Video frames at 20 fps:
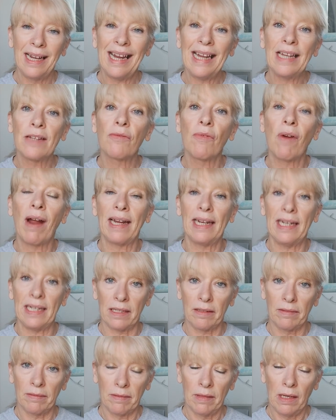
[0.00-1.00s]
Is
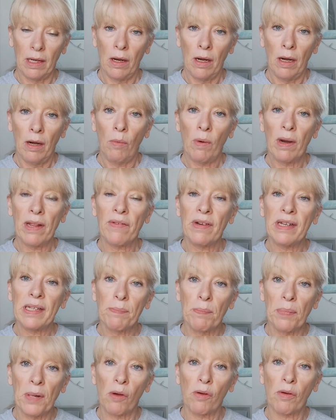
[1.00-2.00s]
write. Whether it's
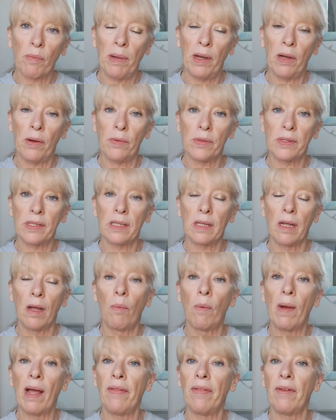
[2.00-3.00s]
blog posts,
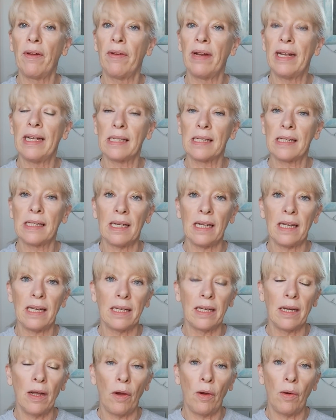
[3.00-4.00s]
whether it's,
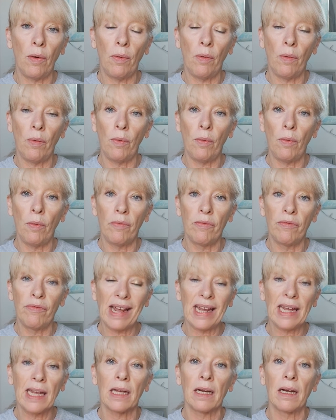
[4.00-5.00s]
you know,
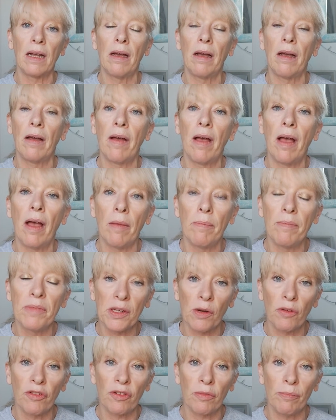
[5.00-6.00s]
regular
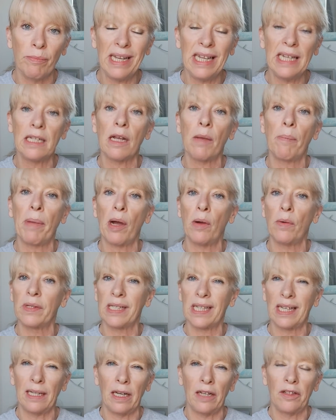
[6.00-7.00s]
social media
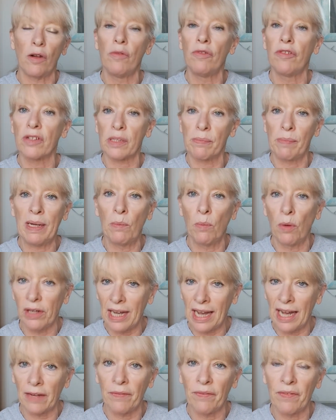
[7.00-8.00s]
posts. And I don't just mean what
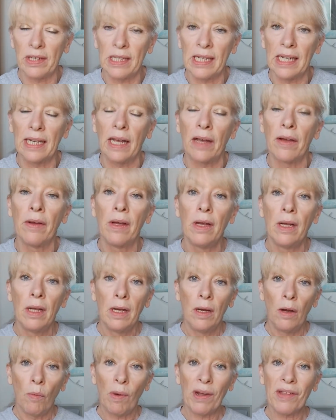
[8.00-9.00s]
you had for dinner.
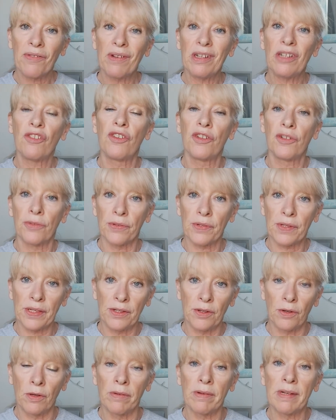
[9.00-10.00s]
Whether it's short
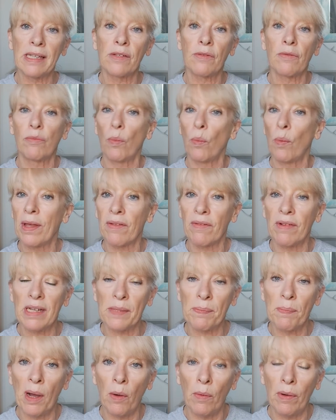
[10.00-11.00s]
stories, whether
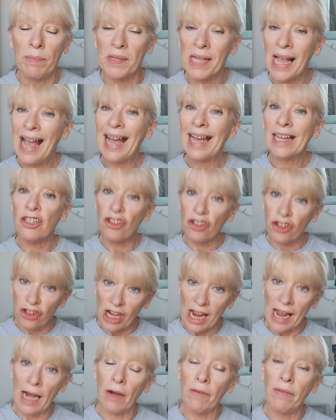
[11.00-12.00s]
it's poems, and
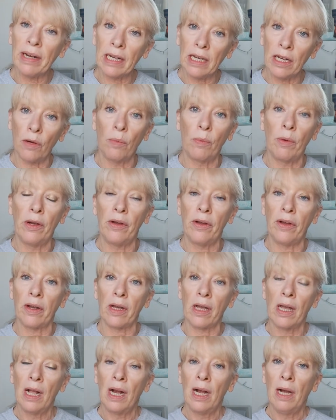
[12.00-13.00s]
sharing your
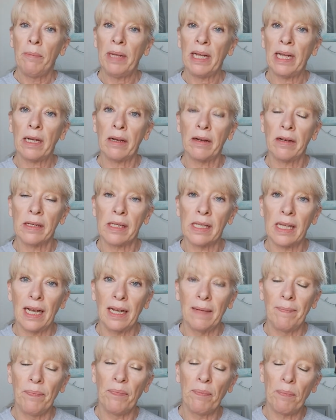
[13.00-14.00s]
work. Because
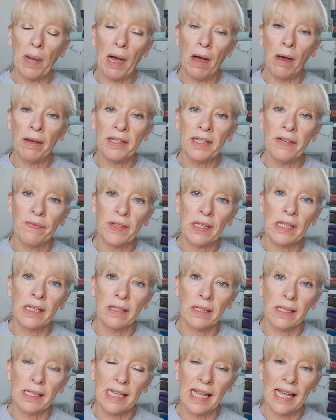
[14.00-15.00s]
part of the
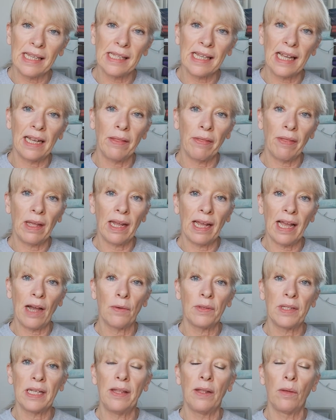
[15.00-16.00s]
success, I think,
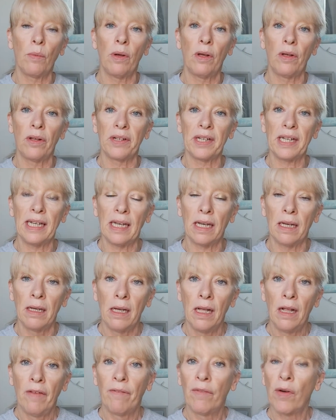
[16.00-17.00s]
out in the world here
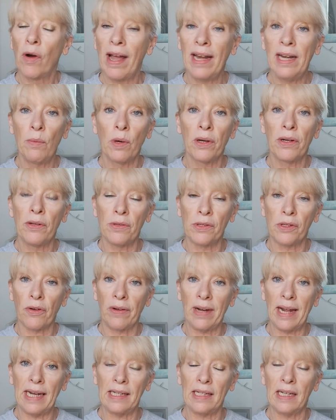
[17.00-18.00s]
for anyone who's
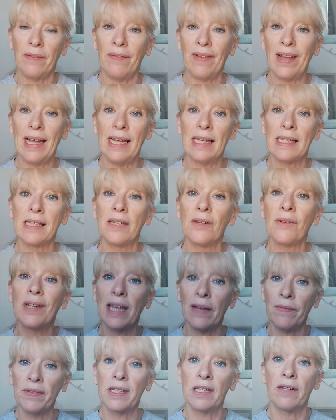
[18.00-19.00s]
creative is to
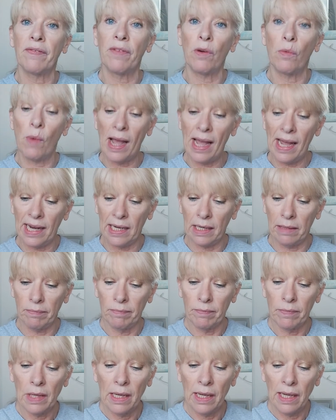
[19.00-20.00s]
give stuff away.
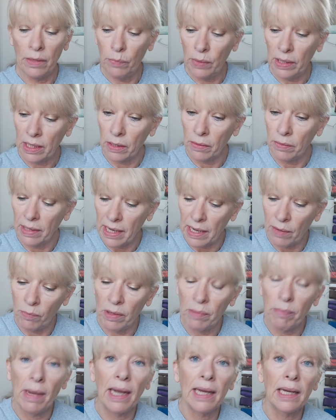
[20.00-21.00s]
Here we go again
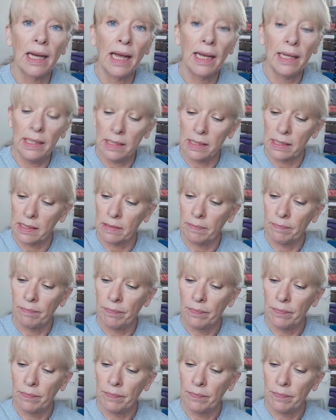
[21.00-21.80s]
with my lights.